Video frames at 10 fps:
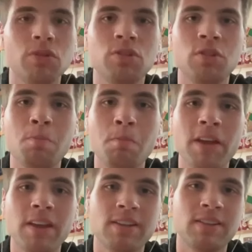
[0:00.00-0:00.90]
what's your
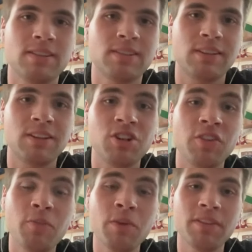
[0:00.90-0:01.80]
biggest
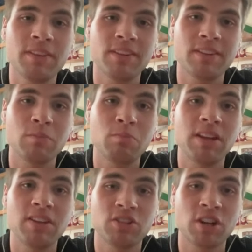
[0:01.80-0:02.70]
achievement and the
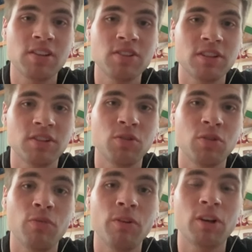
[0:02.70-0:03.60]
biggest challenge that you
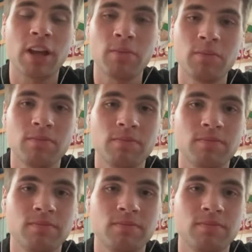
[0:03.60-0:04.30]
overcame?